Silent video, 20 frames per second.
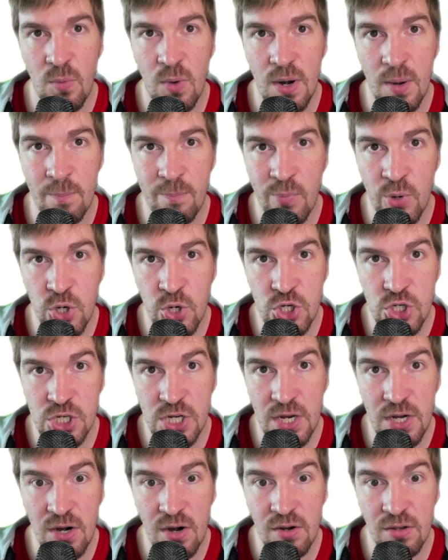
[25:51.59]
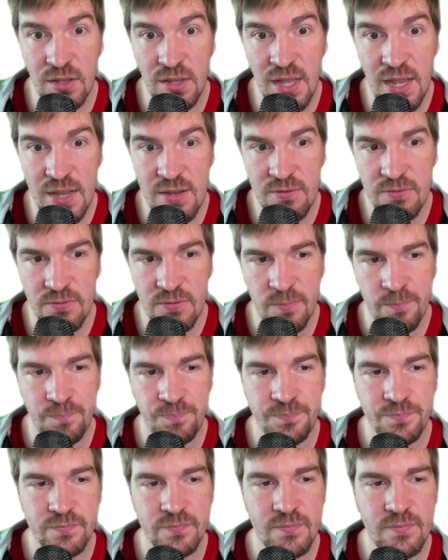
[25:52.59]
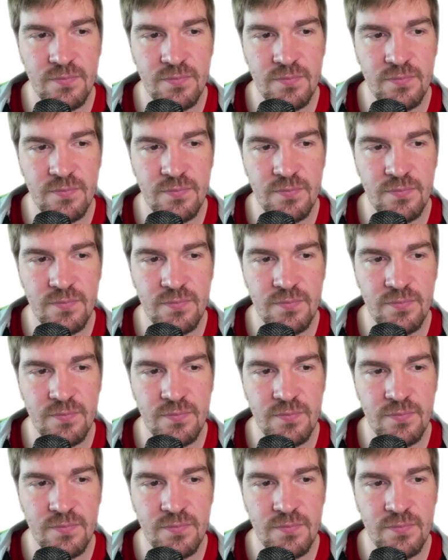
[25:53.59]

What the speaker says: we want to push in our life.